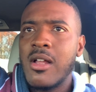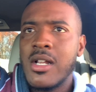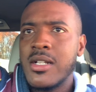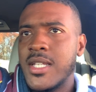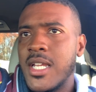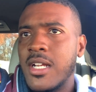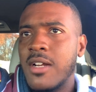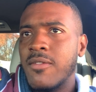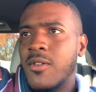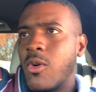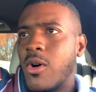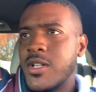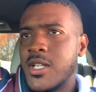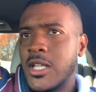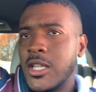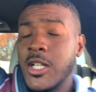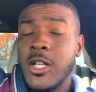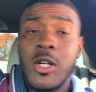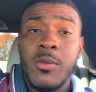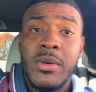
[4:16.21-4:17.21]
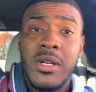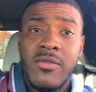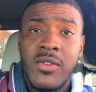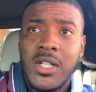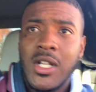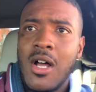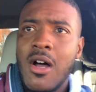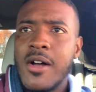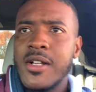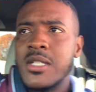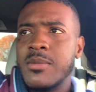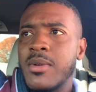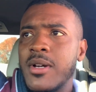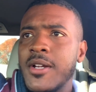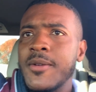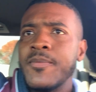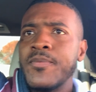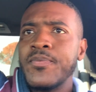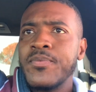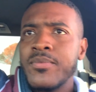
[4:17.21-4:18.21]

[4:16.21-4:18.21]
I'll take, of course, a little bit of a loss, but